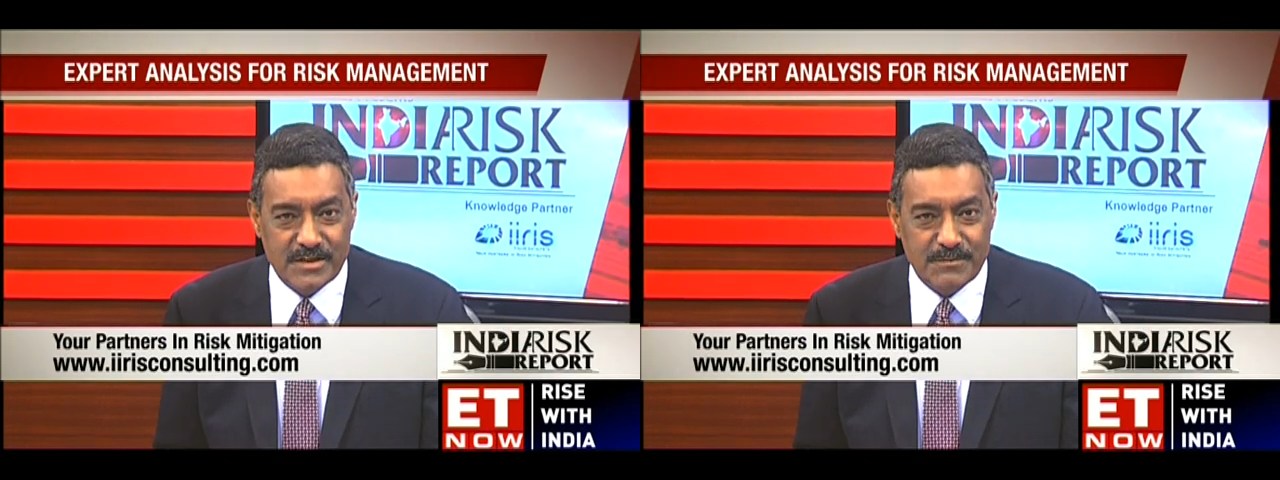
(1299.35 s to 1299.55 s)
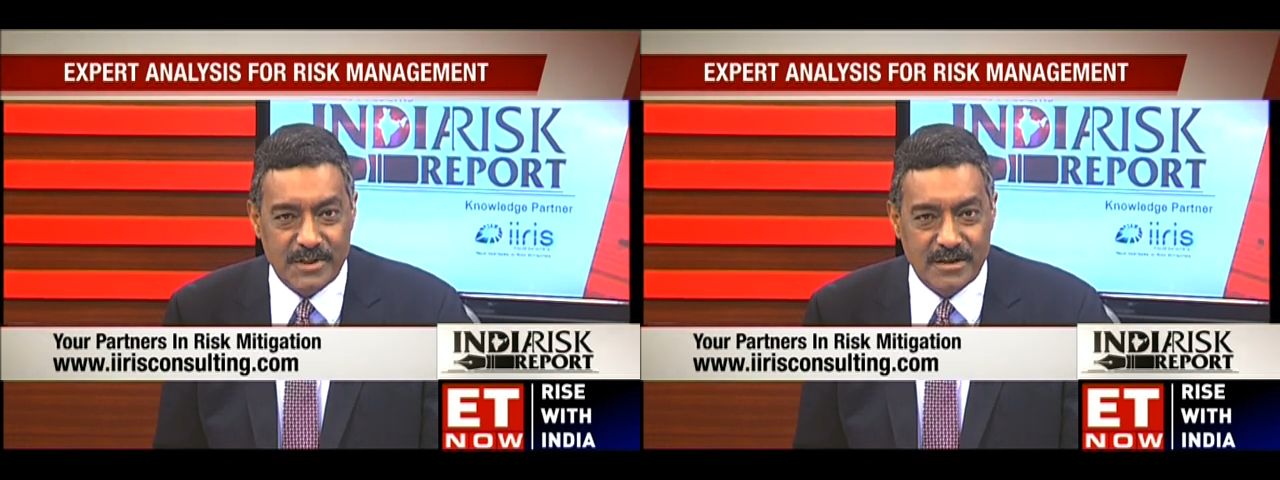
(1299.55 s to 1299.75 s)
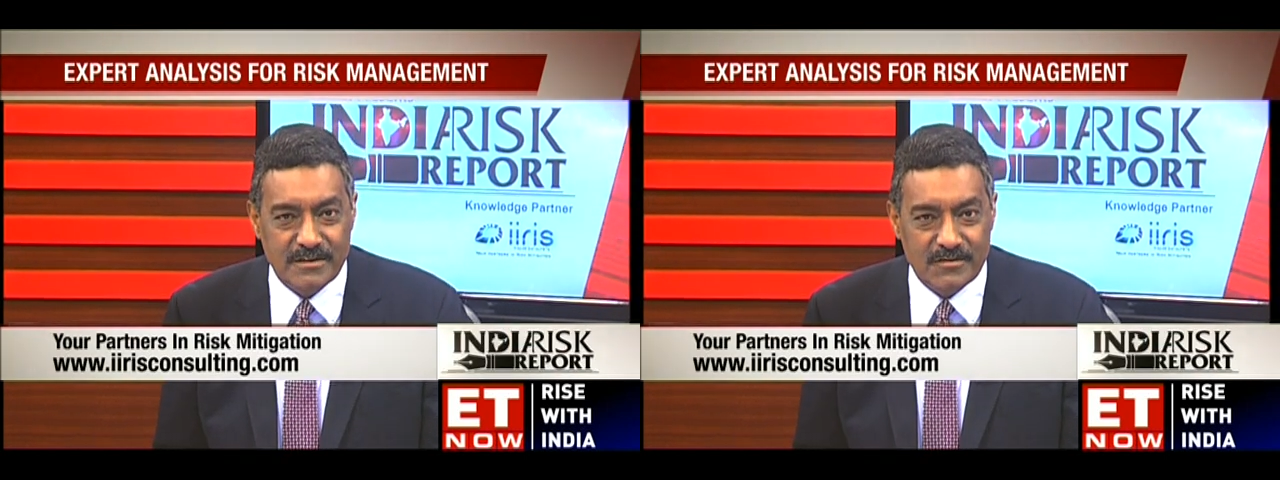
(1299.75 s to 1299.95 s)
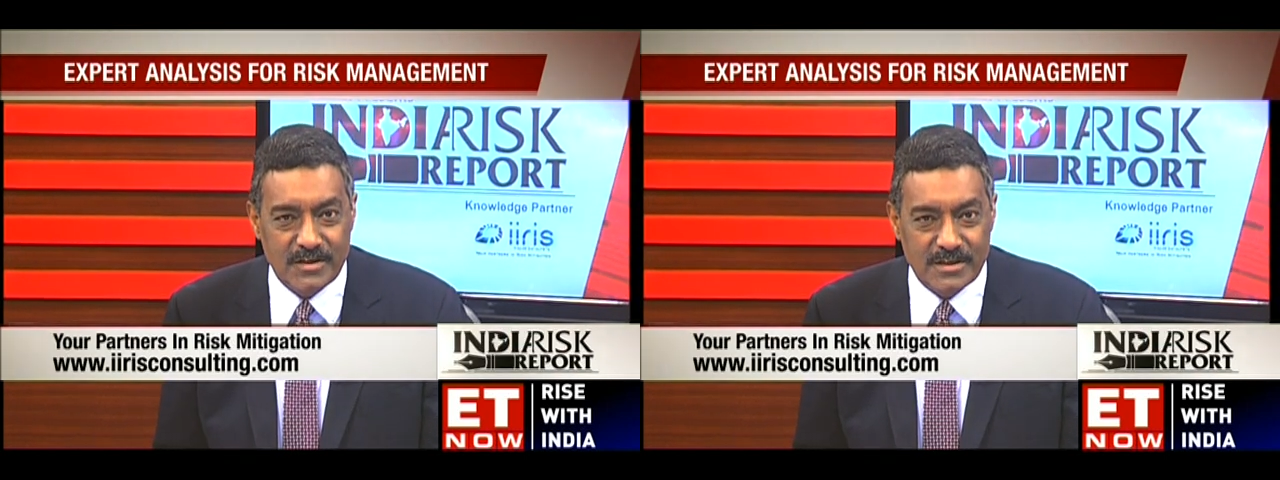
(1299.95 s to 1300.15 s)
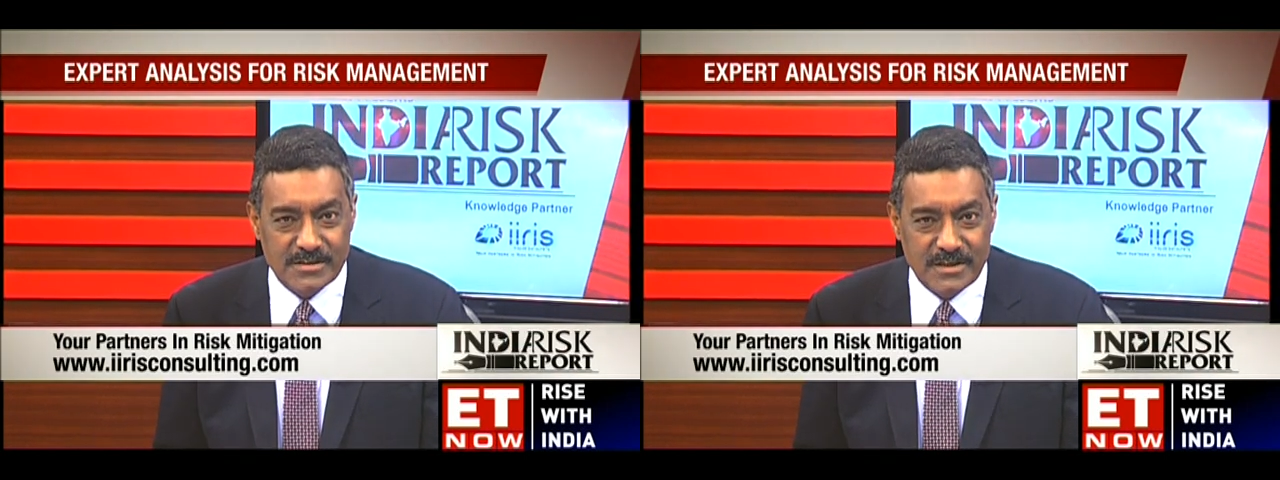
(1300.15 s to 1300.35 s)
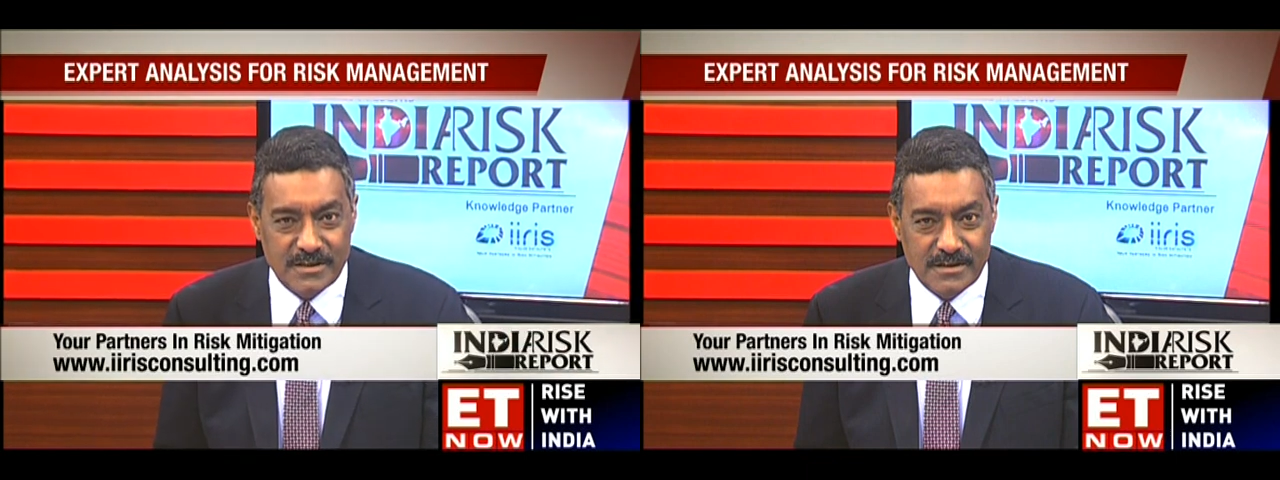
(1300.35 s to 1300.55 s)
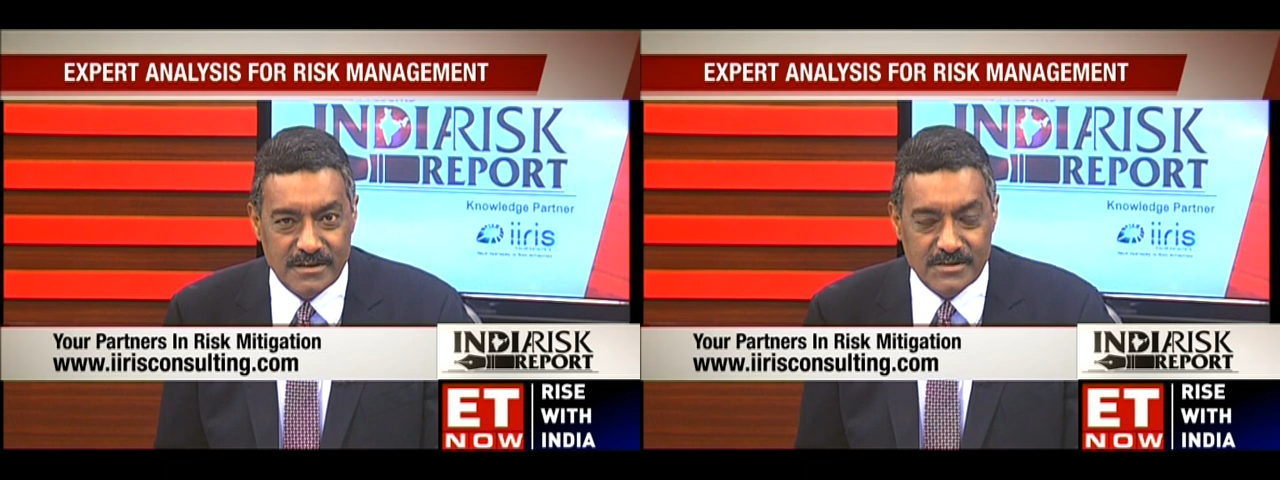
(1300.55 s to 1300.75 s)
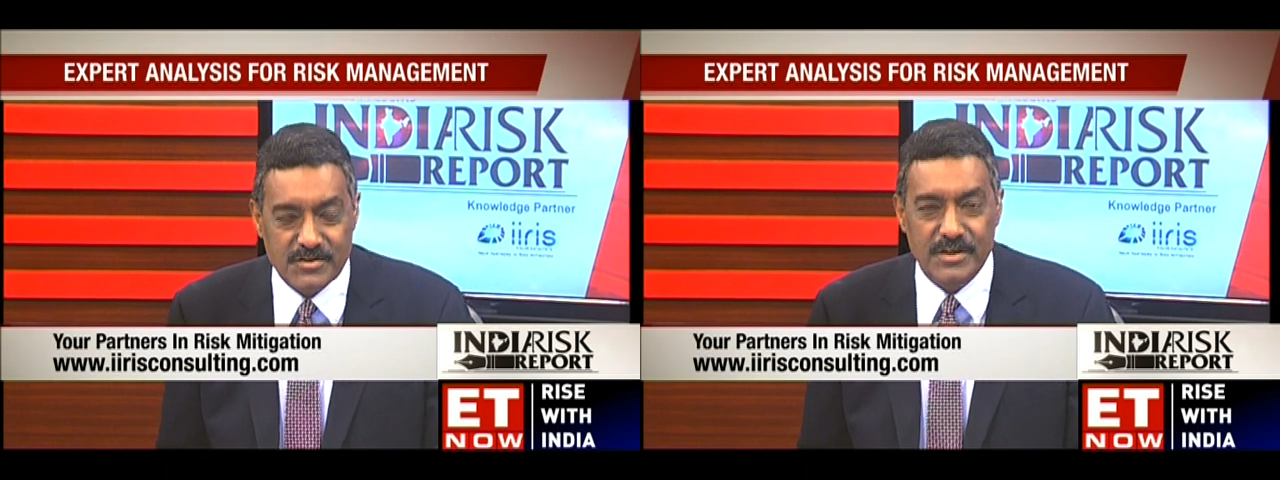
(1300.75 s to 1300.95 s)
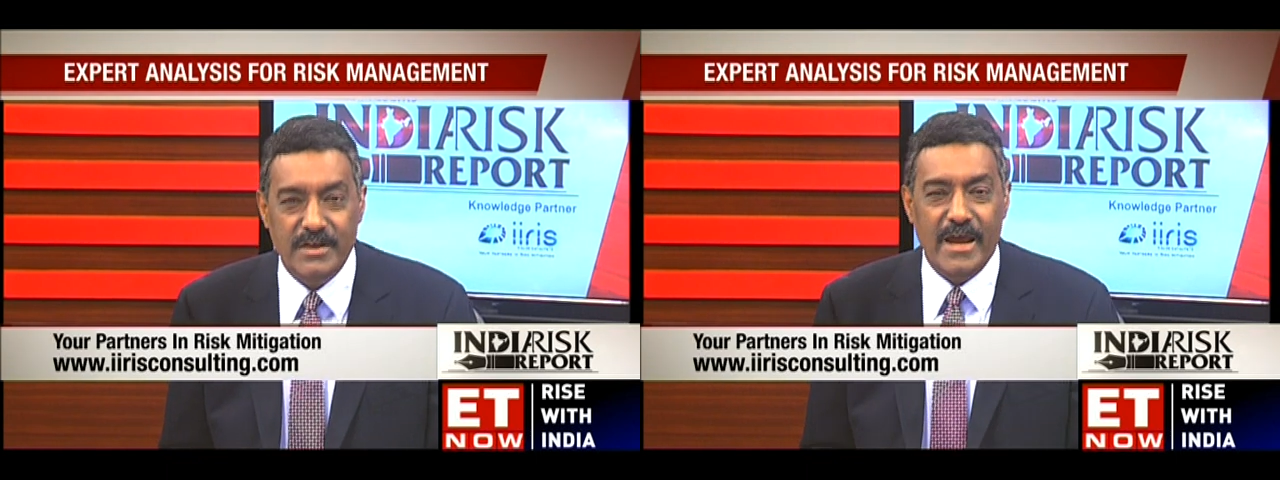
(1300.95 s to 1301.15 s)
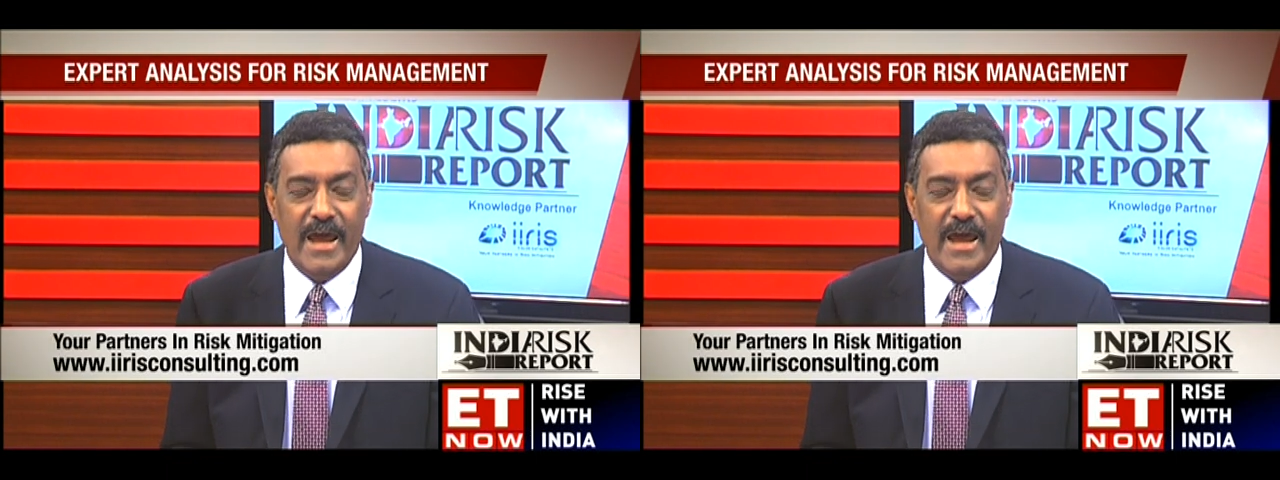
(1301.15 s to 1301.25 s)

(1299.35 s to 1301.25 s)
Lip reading: up there in the real estate industry.